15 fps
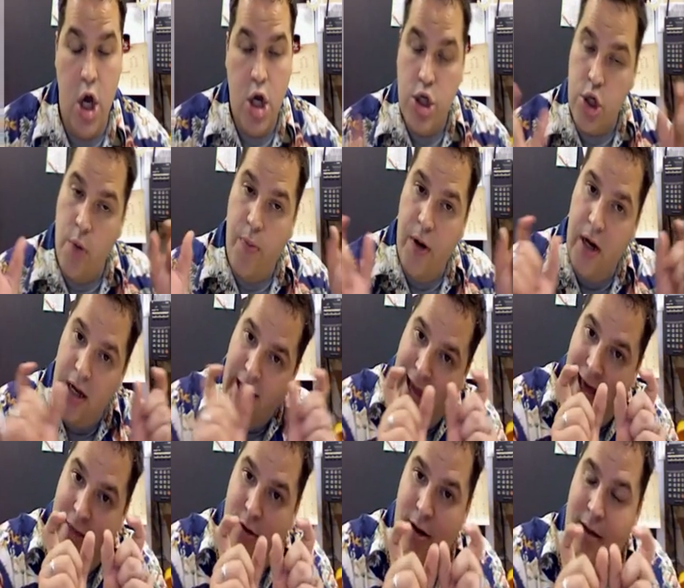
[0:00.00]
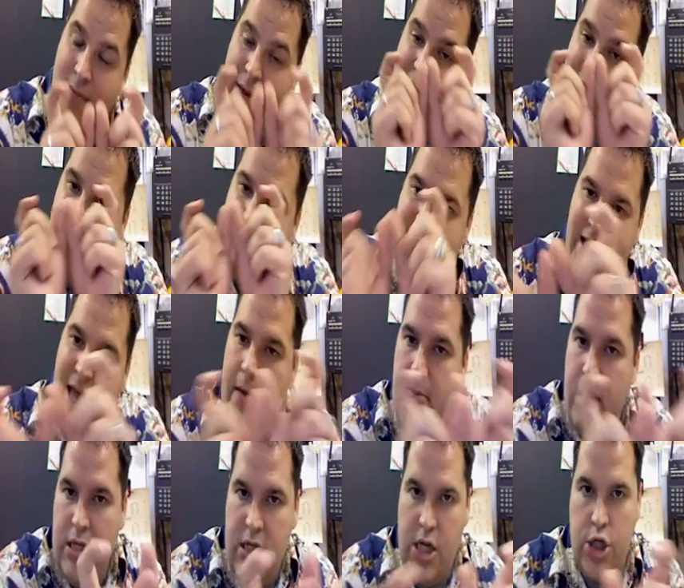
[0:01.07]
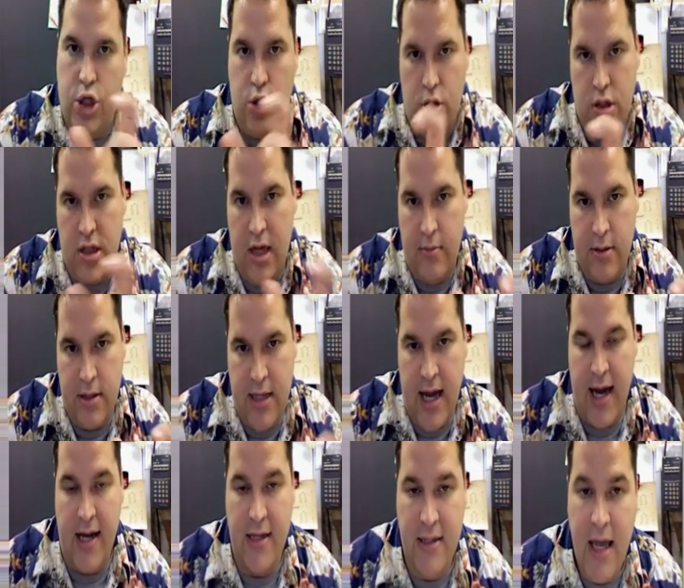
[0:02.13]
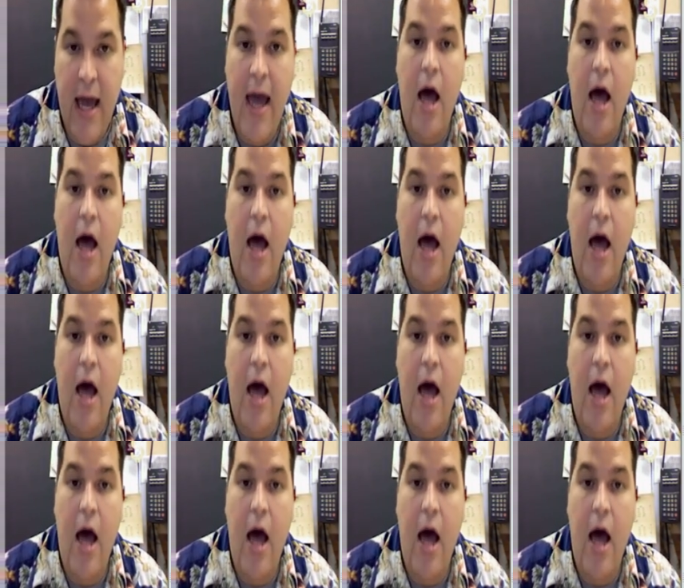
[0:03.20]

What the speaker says: So put it together, and it means same condition or same status.